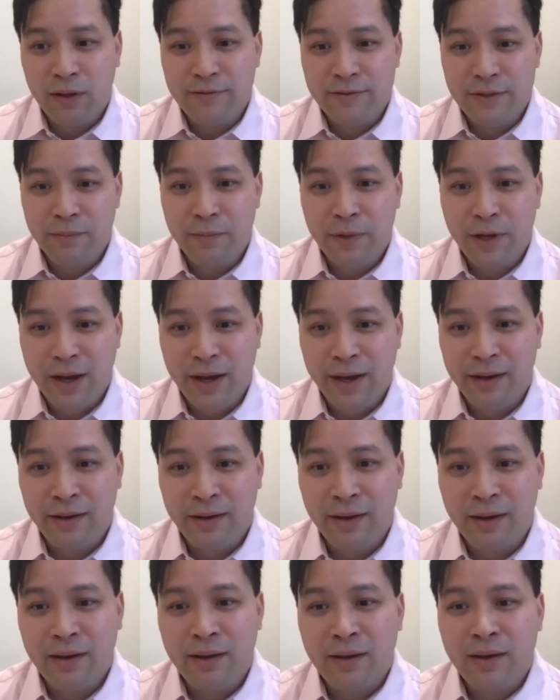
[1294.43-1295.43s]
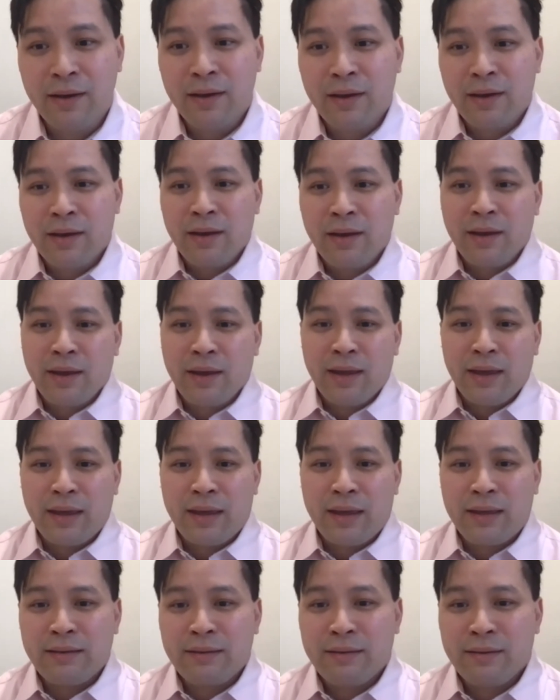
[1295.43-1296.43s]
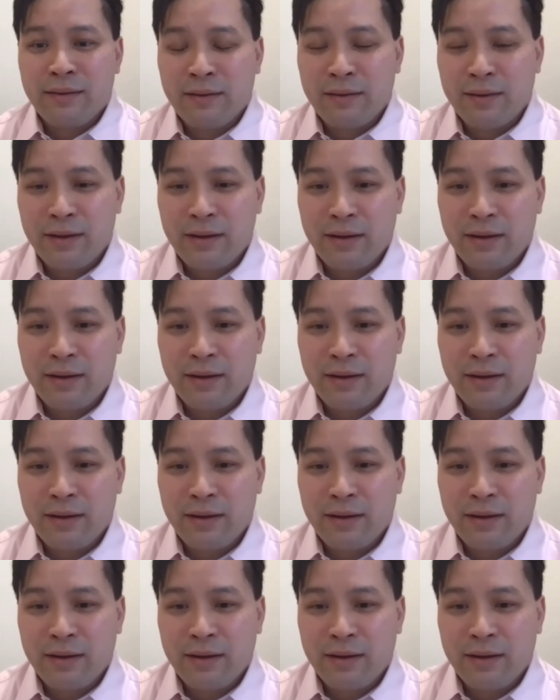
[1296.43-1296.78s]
of some kind. And